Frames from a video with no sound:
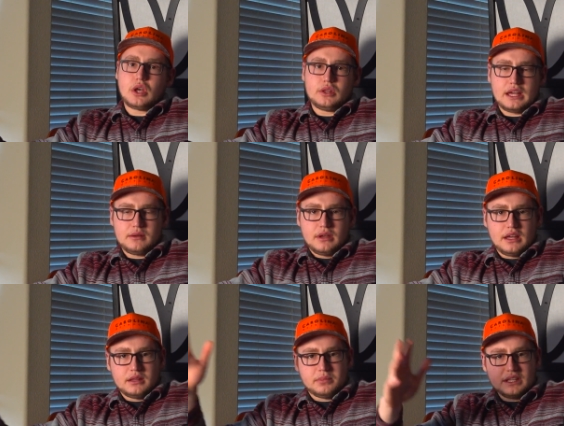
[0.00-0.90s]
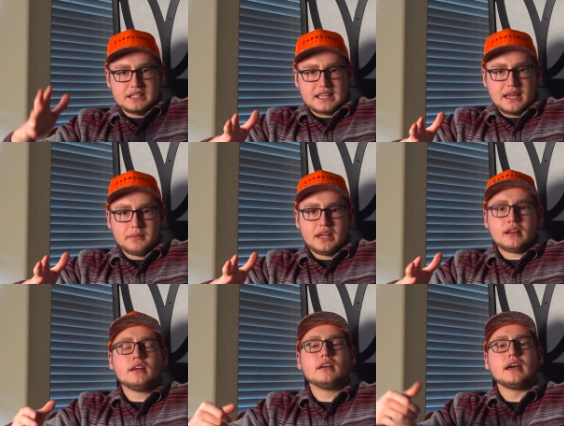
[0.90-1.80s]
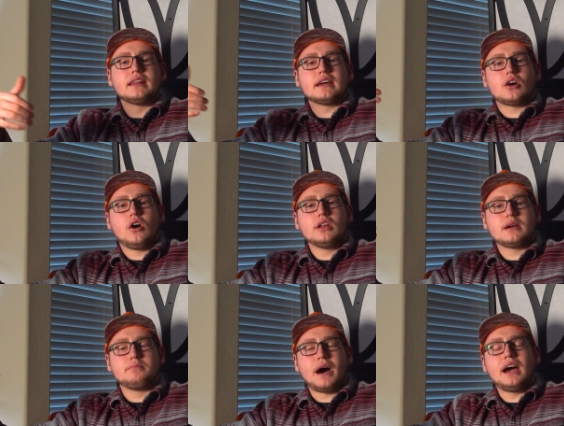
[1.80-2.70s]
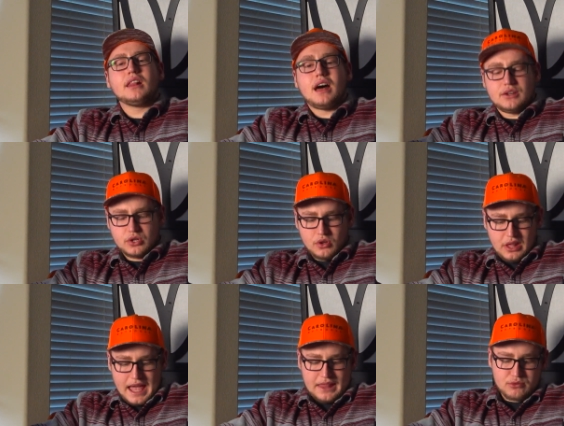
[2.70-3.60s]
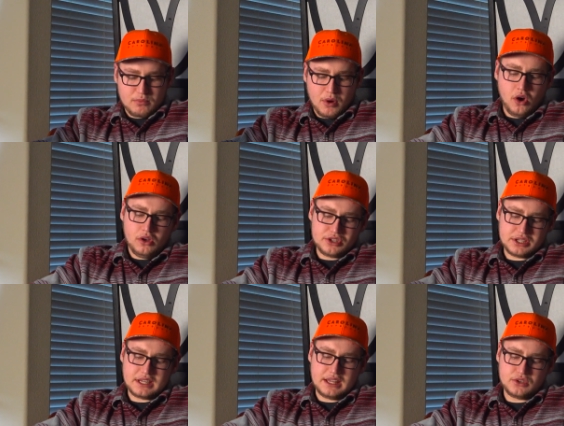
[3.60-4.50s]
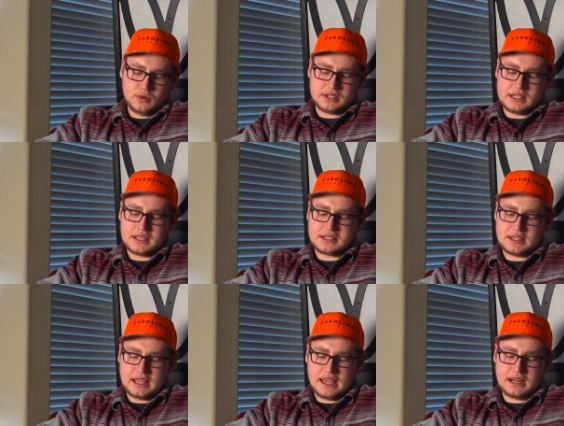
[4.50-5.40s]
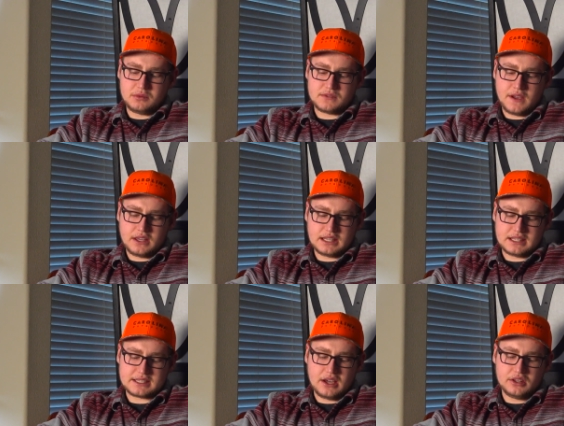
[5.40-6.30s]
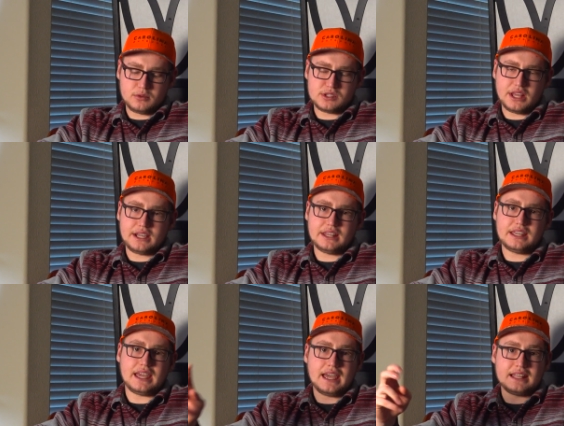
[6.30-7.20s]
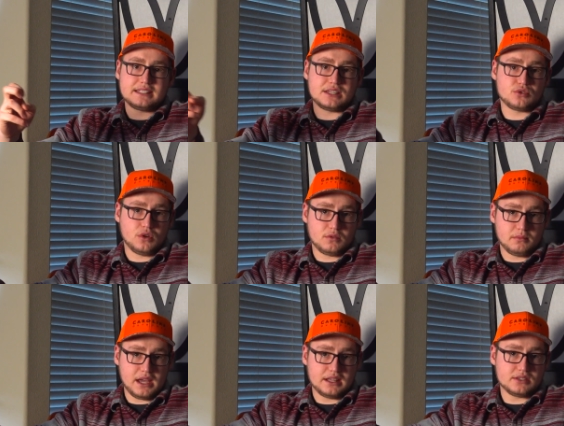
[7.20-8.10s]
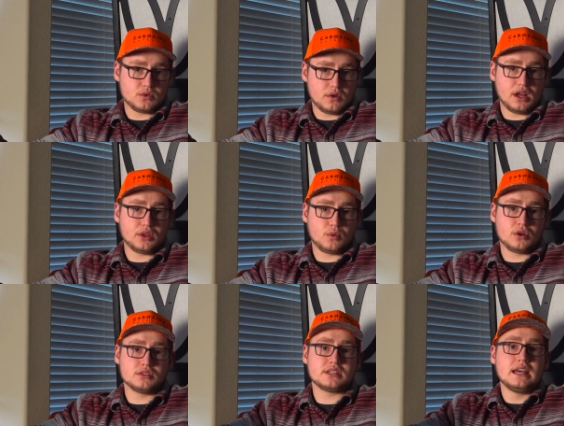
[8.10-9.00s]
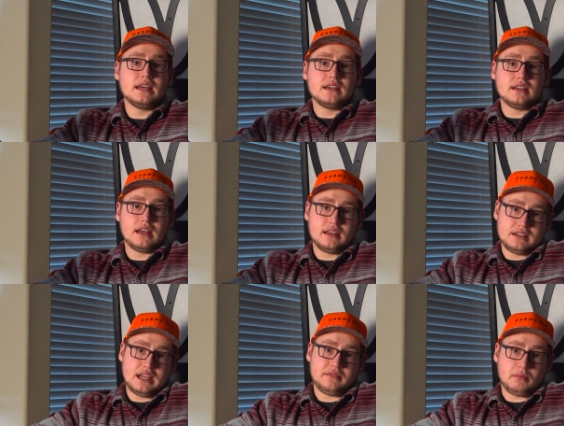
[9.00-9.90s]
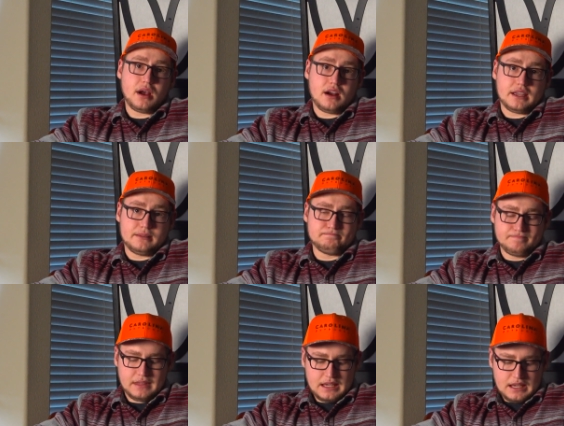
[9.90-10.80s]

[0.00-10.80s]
So then the police came in, and they called a biological anthropologist in to assist, and it was found that the skeleton was likely ancestral remains, or in other words, Native American.